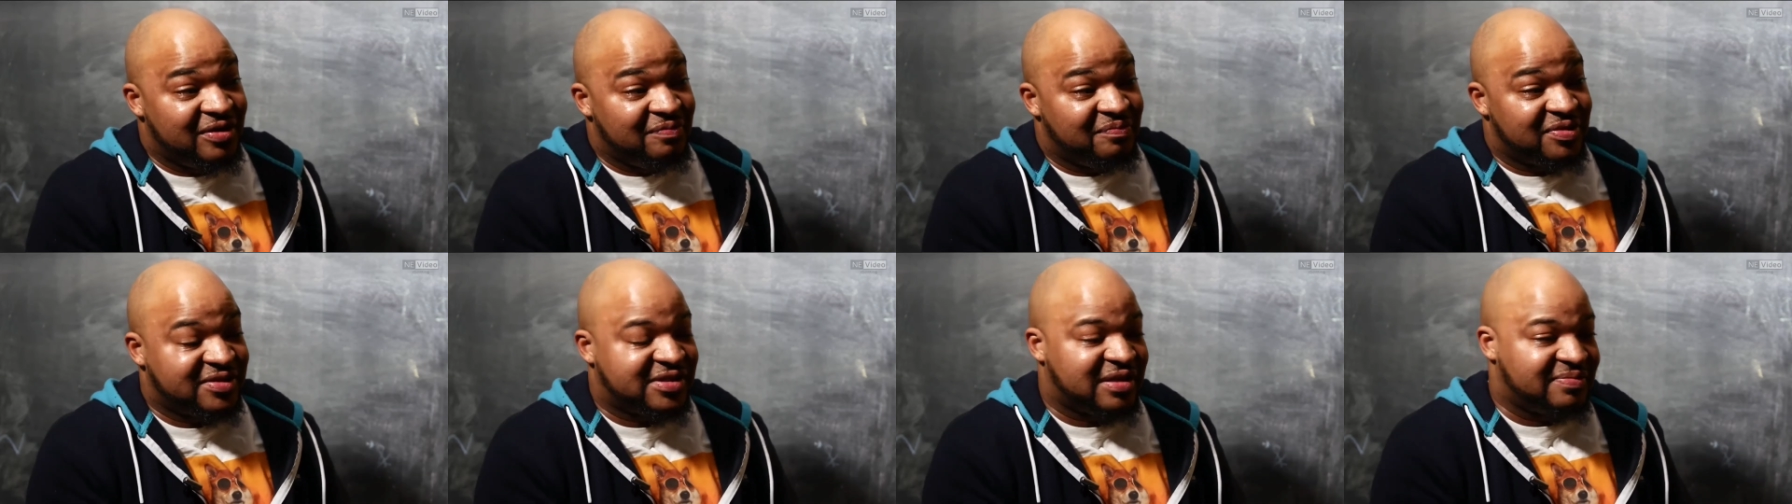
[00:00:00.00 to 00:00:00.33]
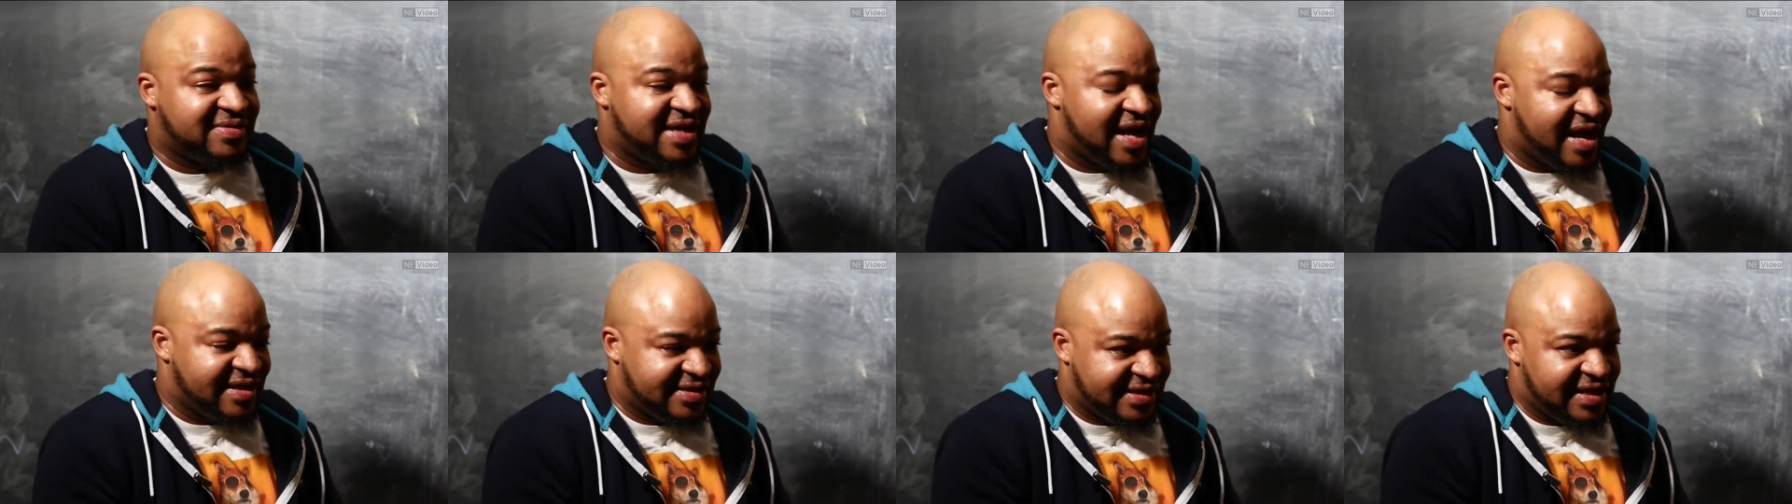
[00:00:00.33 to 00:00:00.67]
But
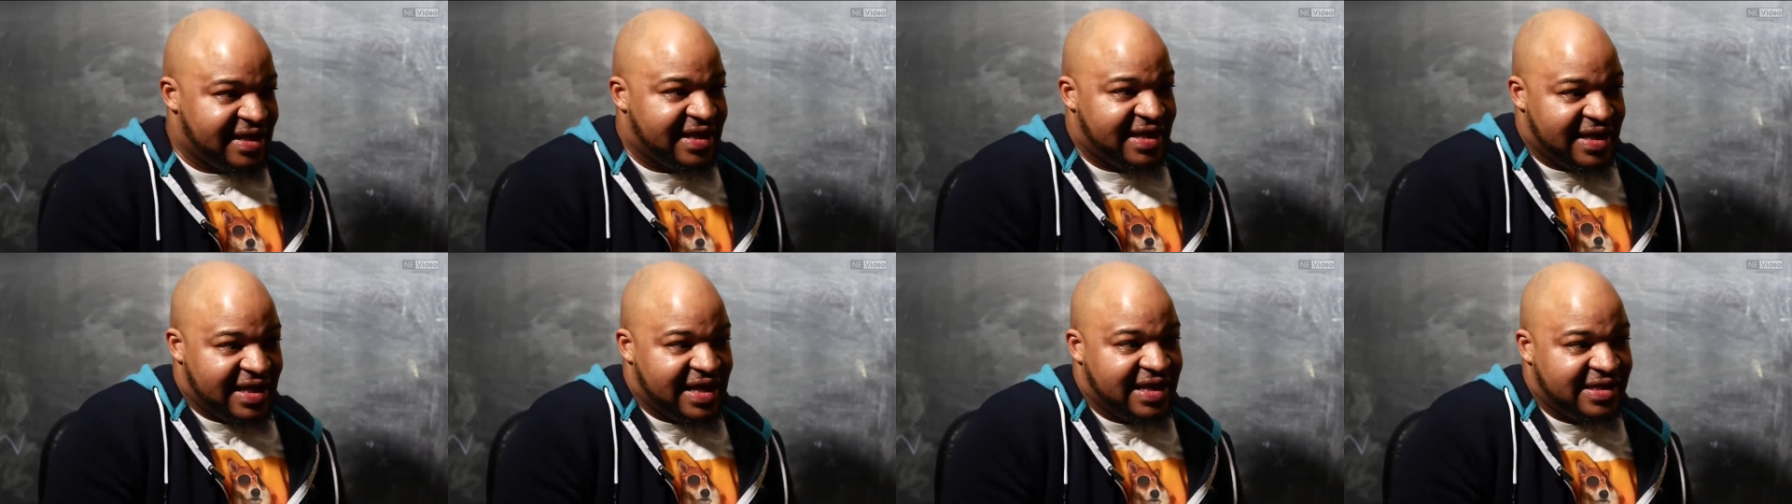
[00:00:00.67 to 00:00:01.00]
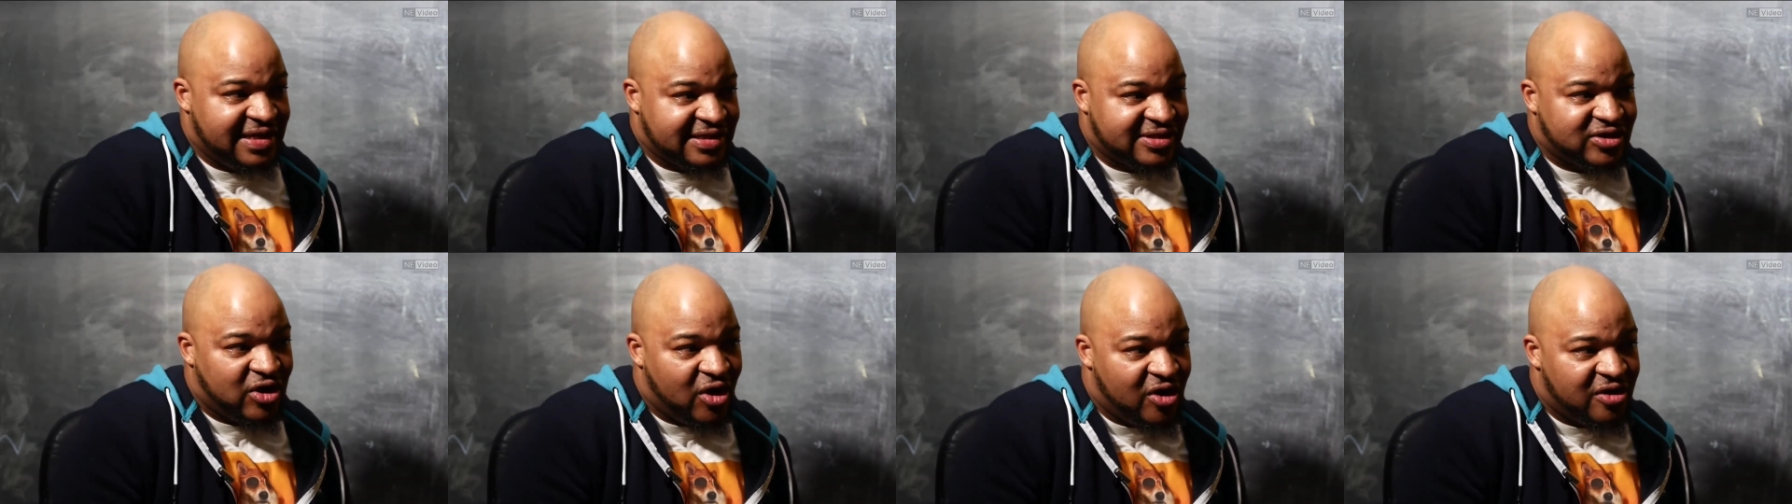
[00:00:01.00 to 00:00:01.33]
sometimes it can get
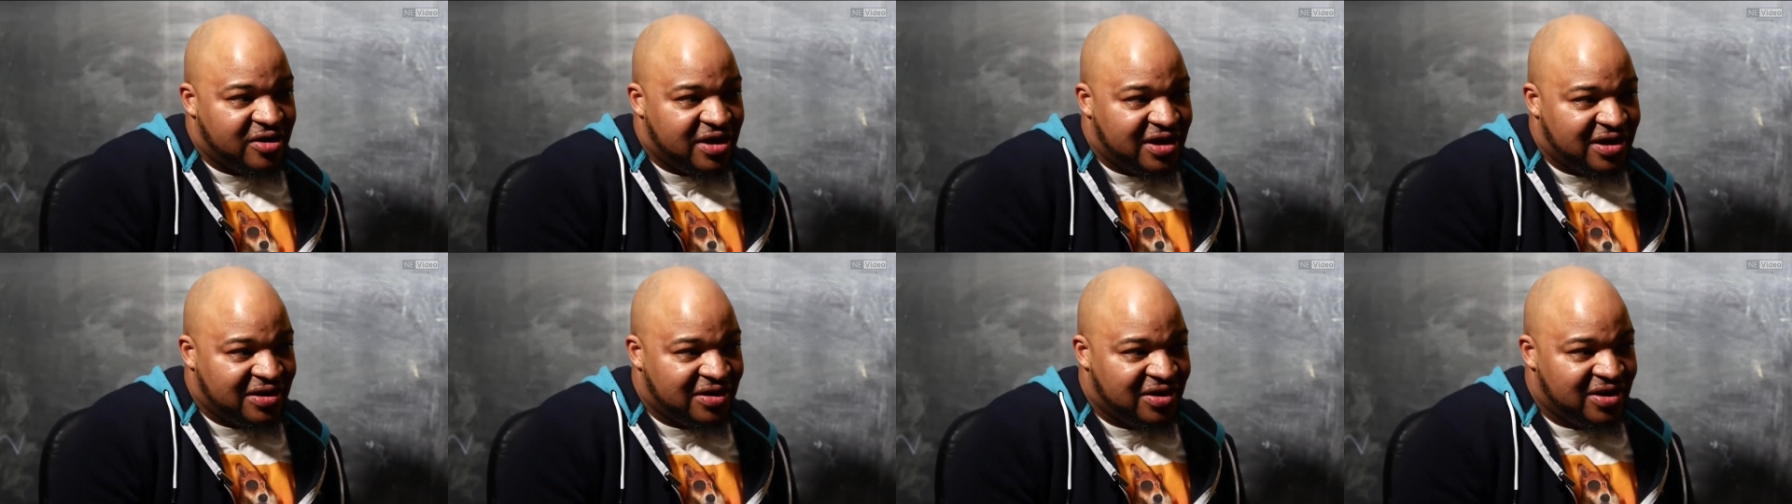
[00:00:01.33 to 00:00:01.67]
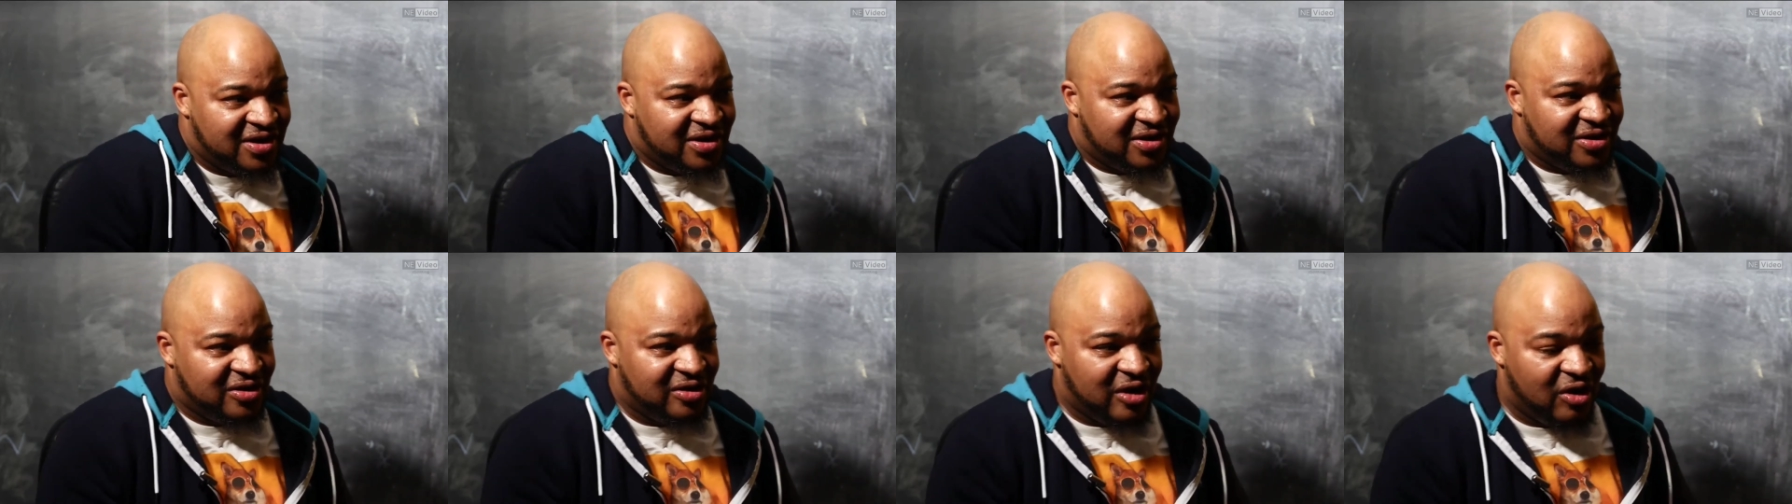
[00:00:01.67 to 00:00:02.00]
disheartening,
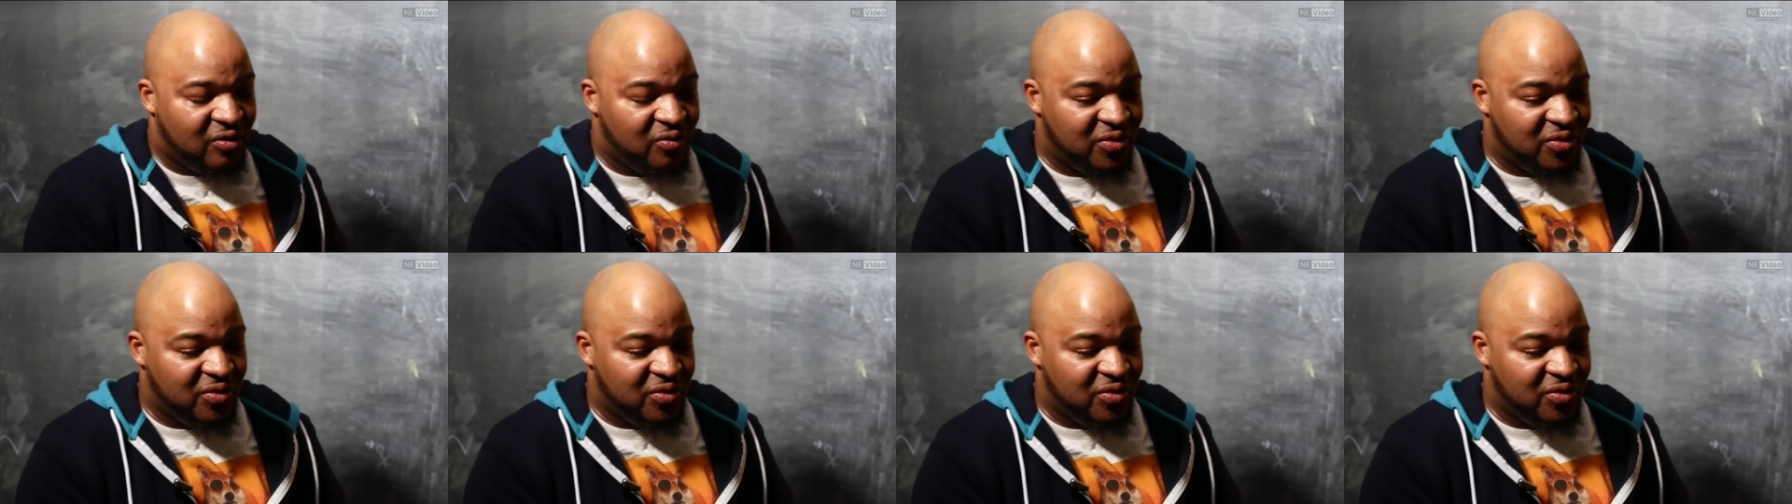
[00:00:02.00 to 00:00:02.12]
you know,